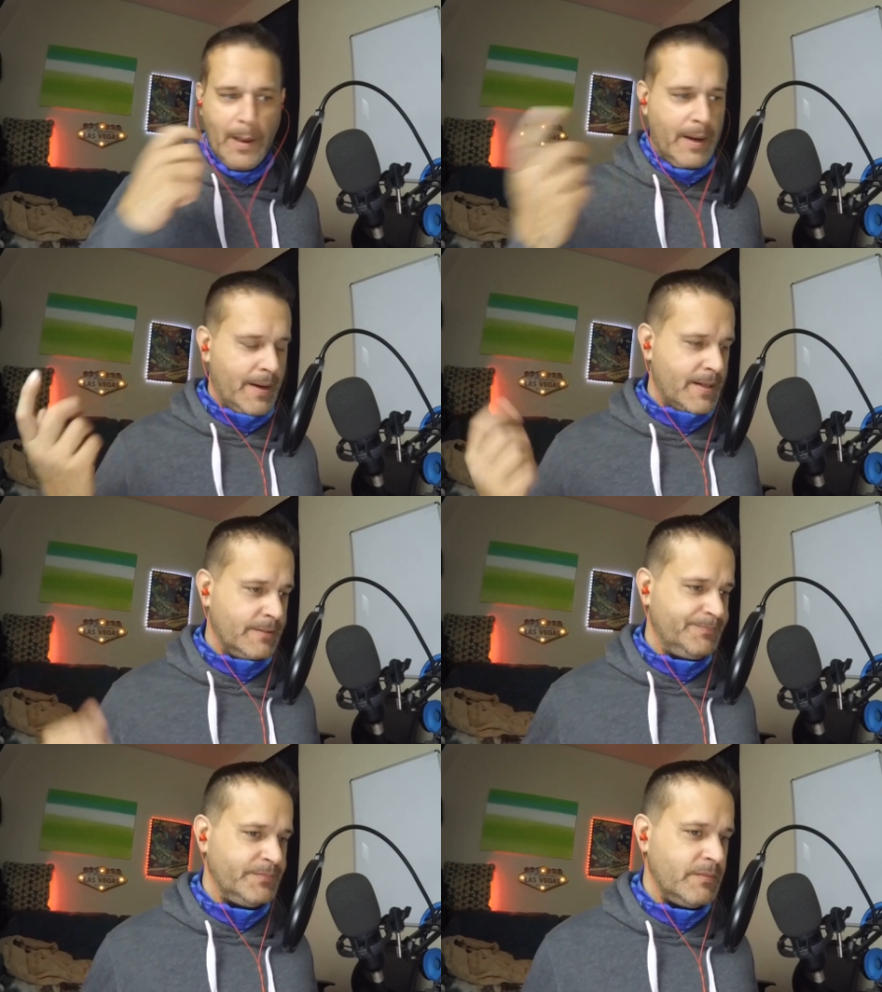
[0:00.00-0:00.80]

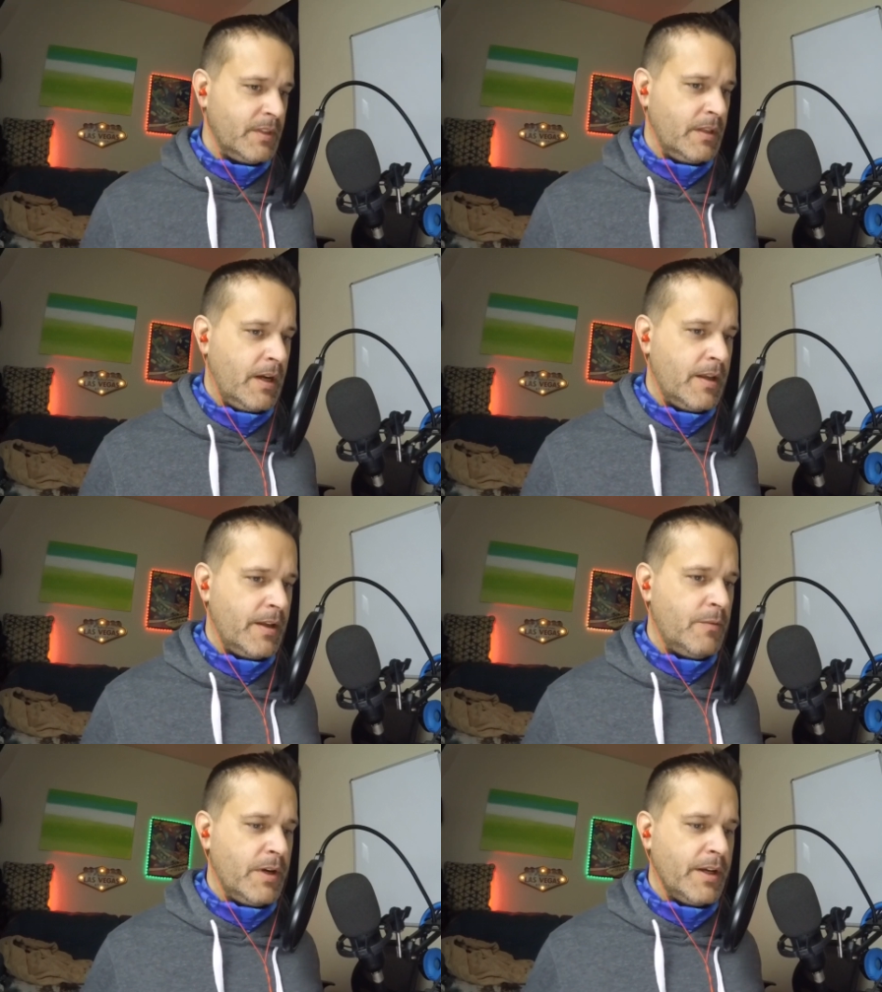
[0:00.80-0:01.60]
And yeah, they
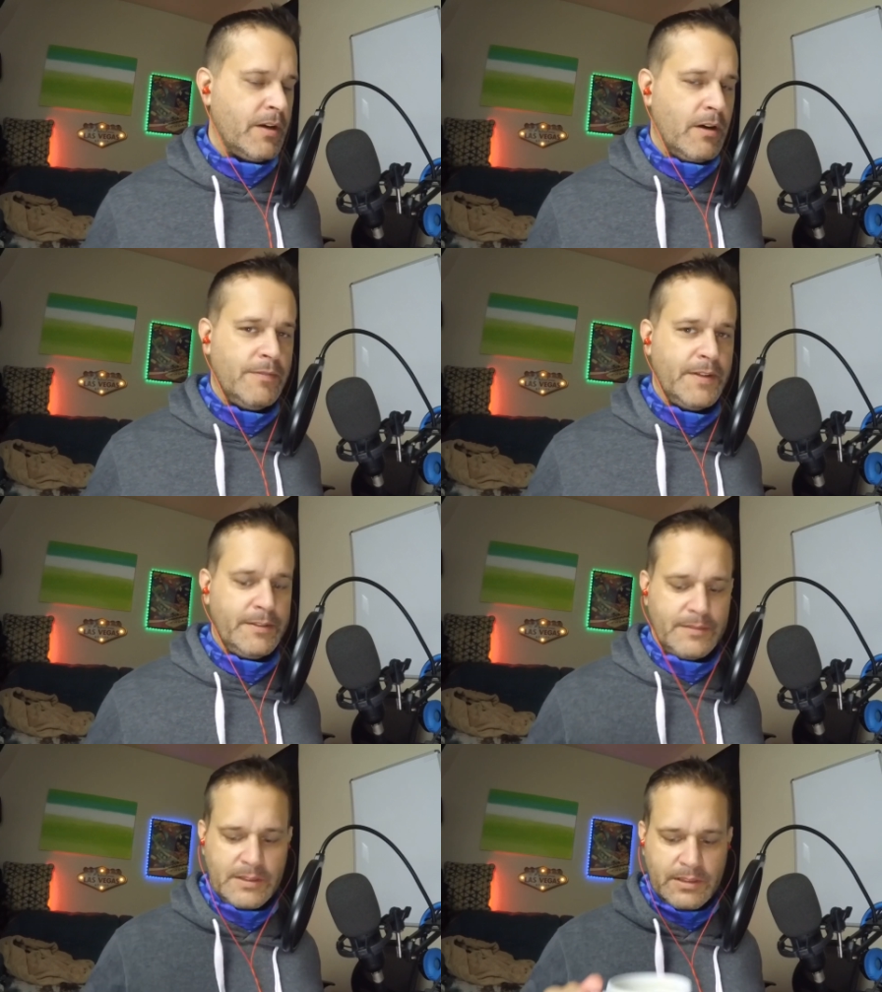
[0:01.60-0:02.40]
don't want you
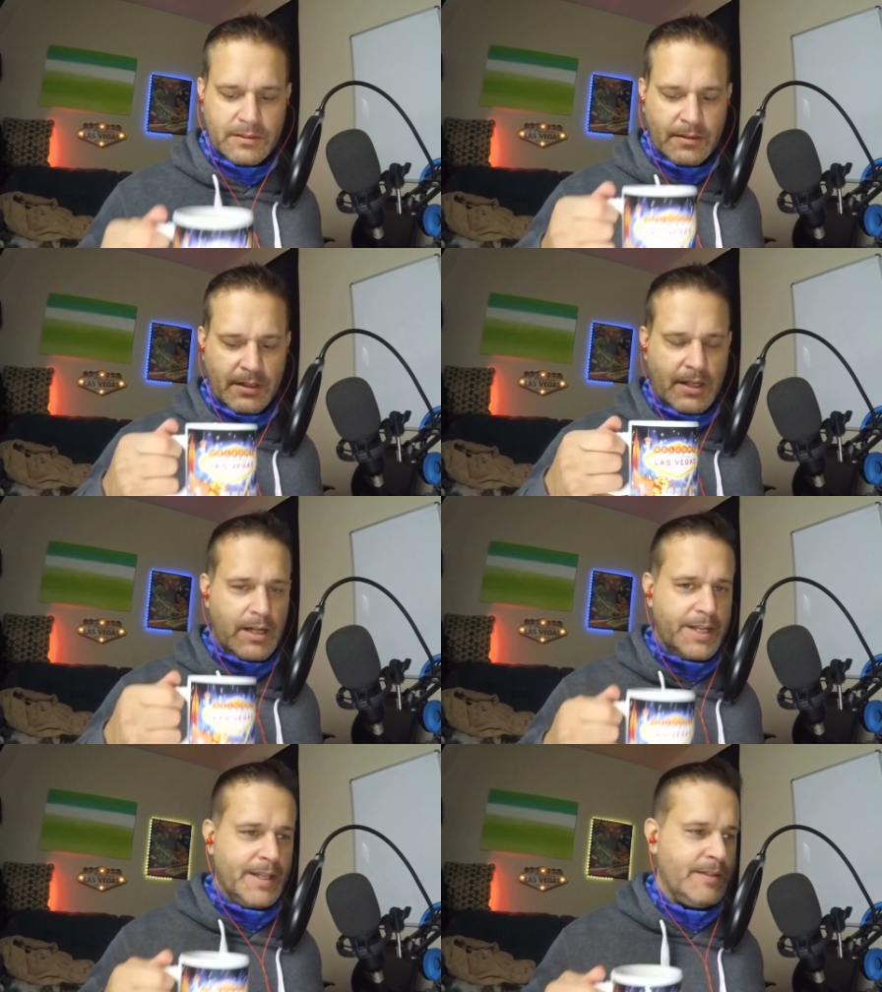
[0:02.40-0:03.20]
golfing. So that
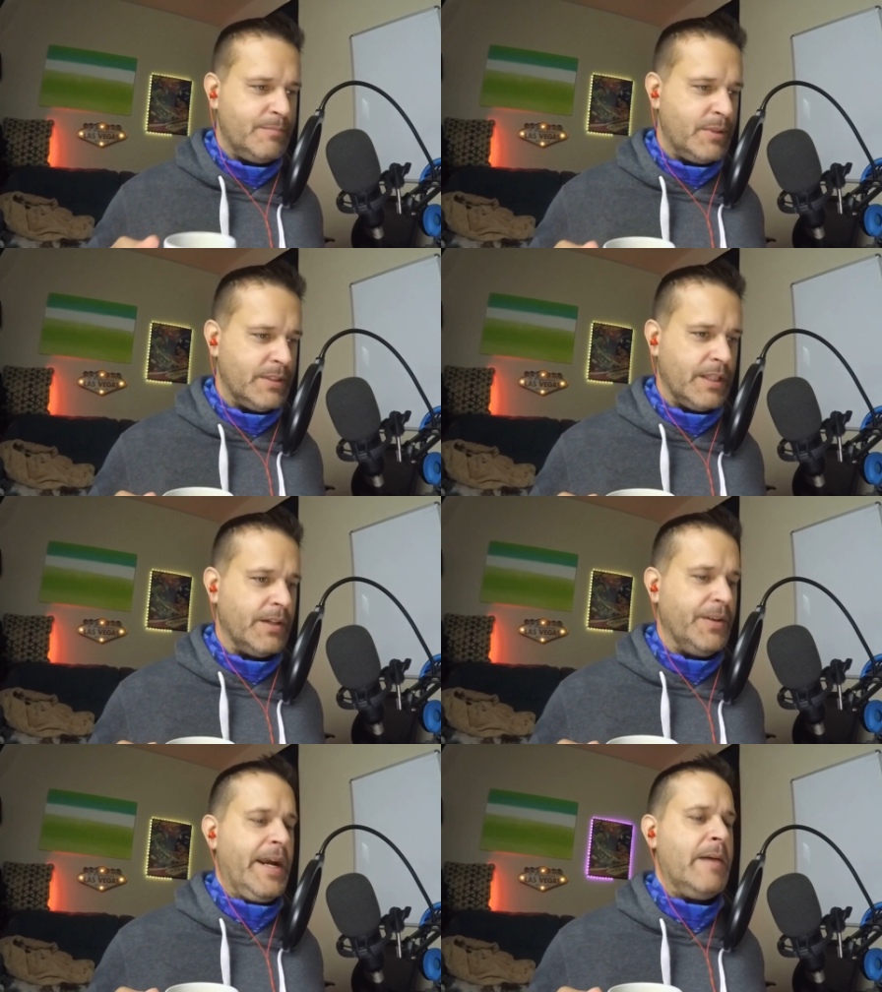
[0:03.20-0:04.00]
kind of puts a little
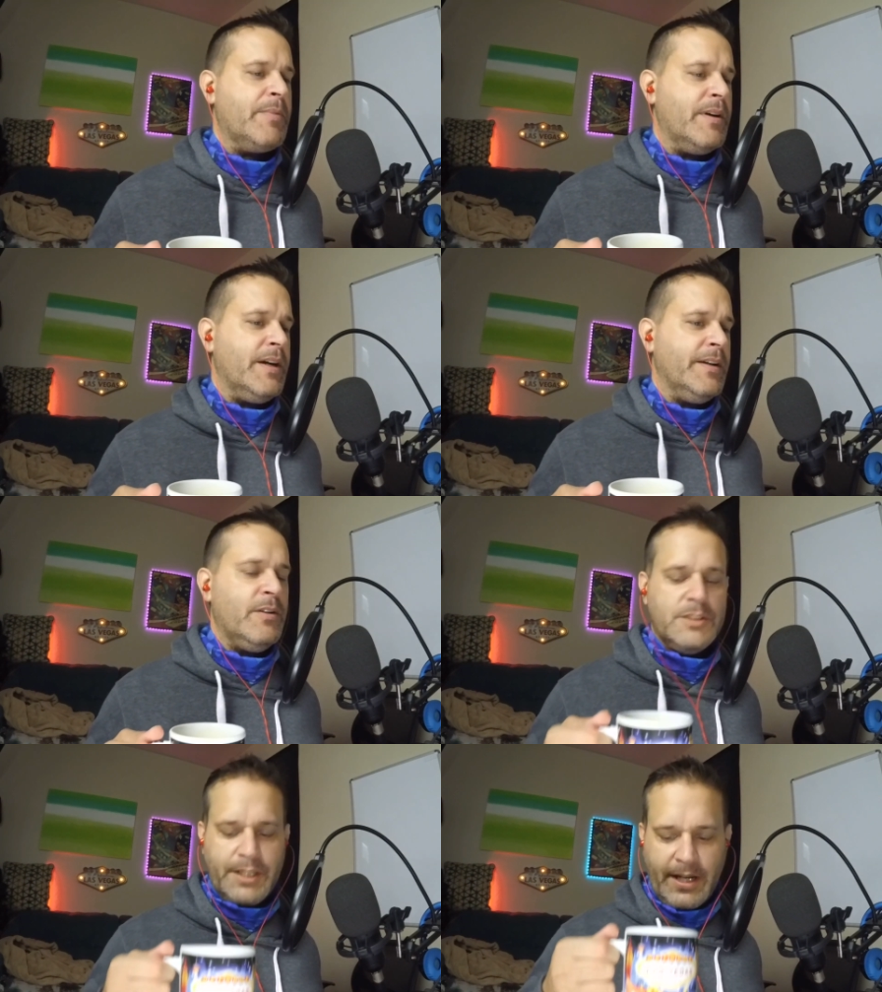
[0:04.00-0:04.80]
damper on
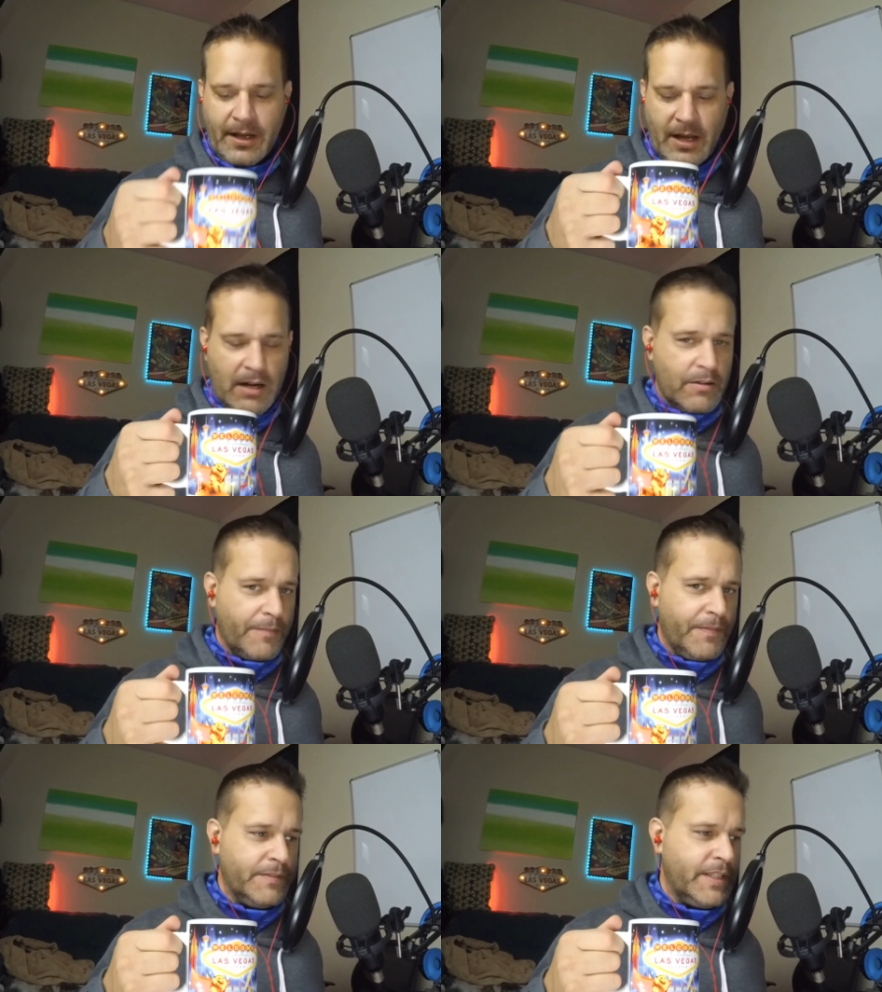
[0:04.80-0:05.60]
OJ. I don't know
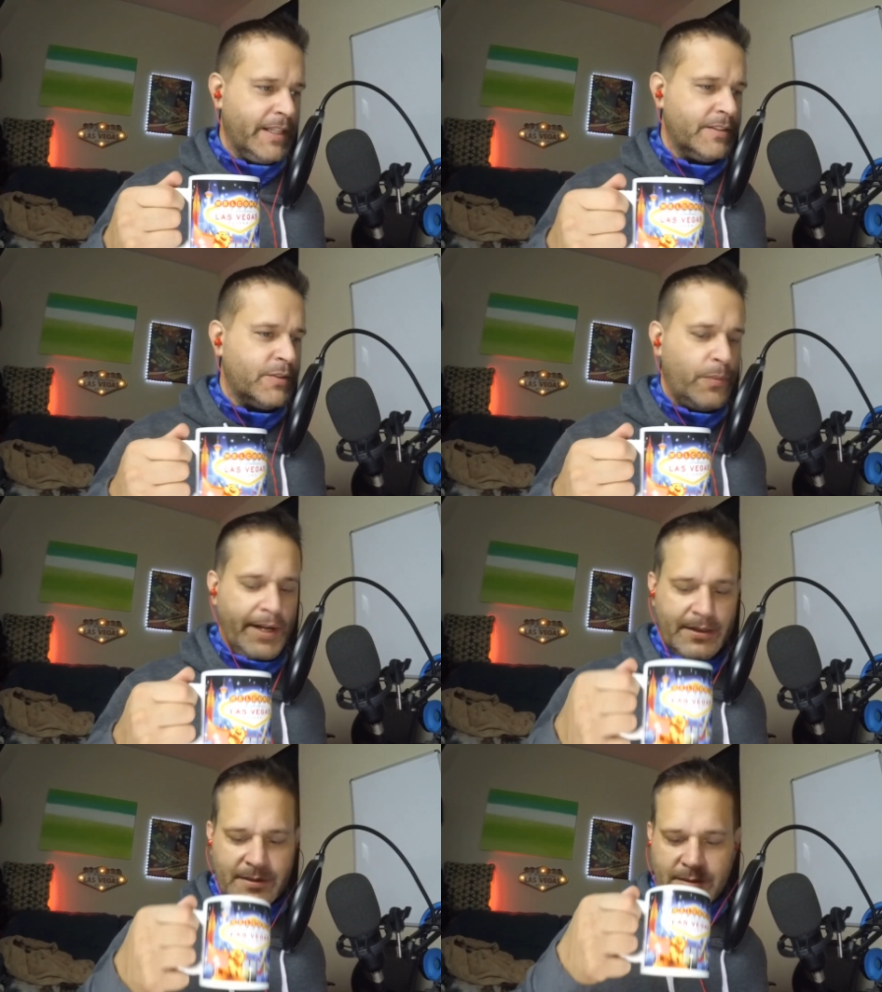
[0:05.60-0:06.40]
if you've seen his
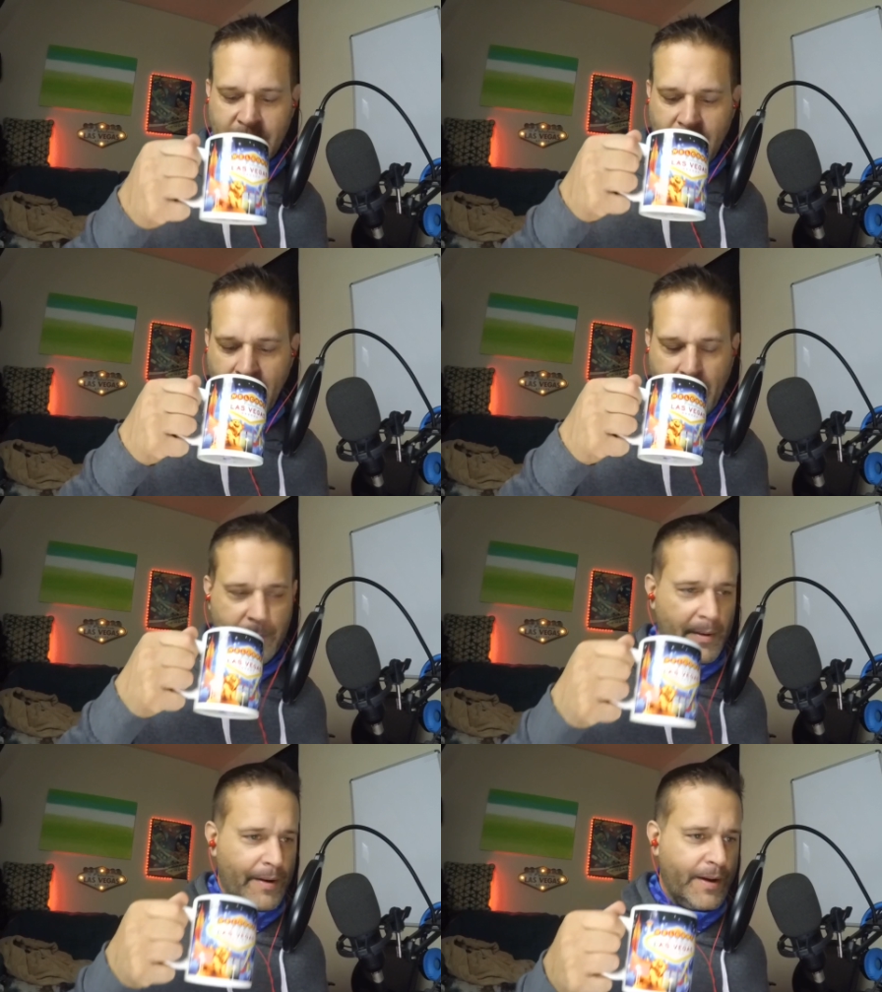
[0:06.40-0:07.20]
tweets,
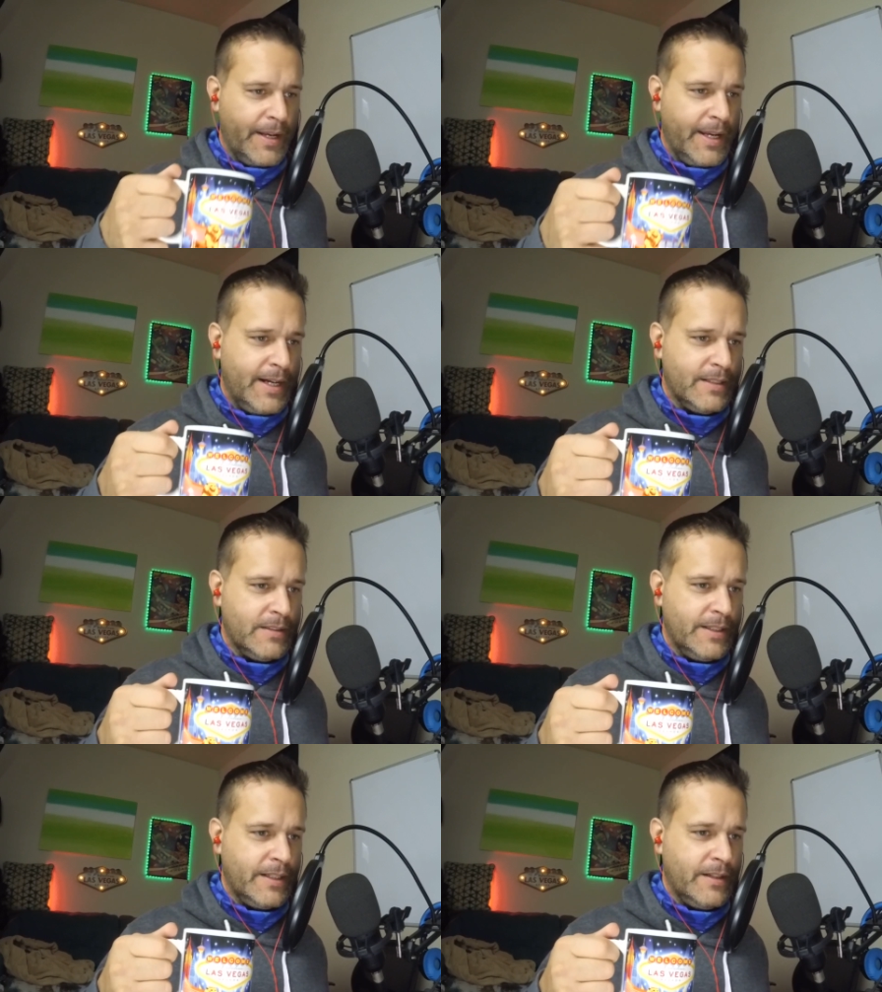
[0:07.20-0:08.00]
but, he has
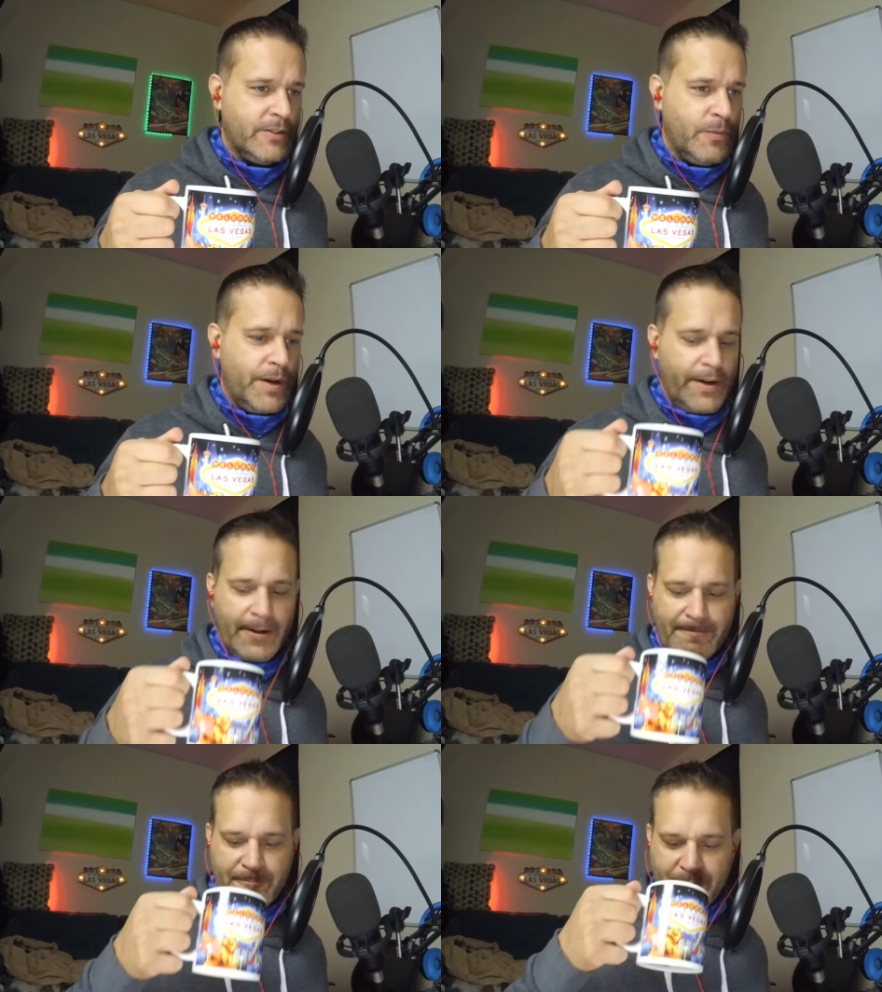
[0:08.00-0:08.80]
like a Twitter.